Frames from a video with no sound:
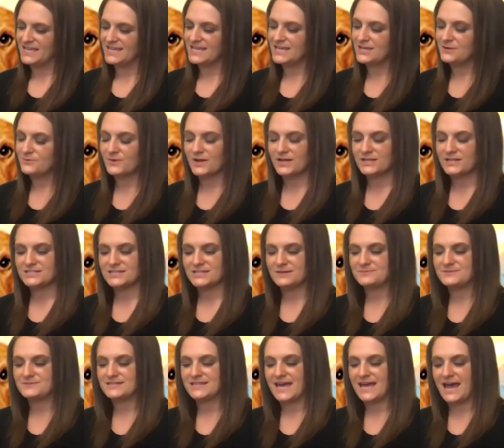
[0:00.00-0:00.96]
He rushed up
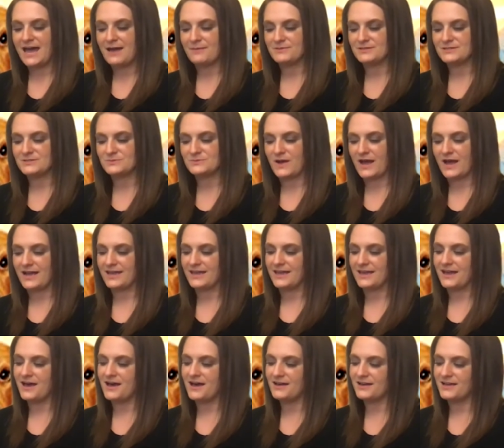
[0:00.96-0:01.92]
to the Abbott's wagon,
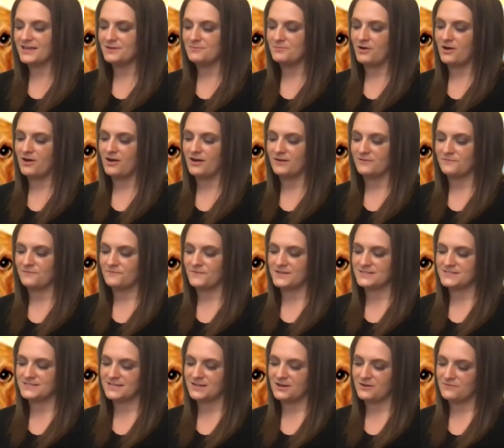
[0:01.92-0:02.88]
hugging Ma and
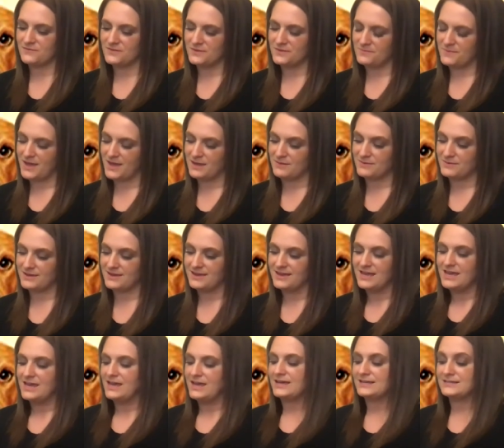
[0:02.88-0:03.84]
fussing over the baby
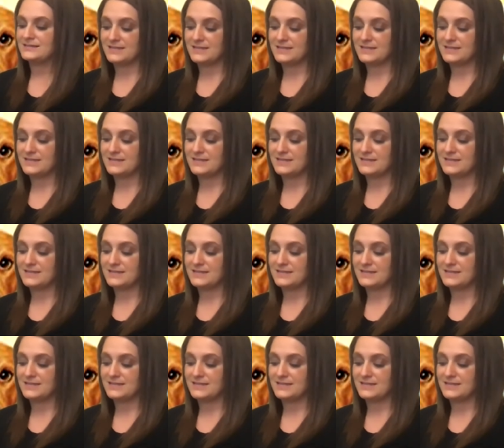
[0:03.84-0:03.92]
and